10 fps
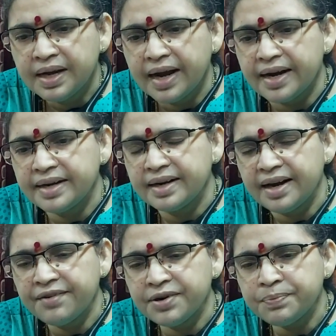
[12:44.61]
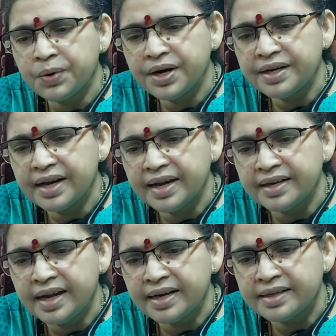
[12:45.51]
and
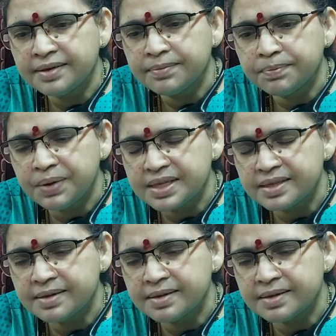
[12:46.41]
11.98 plus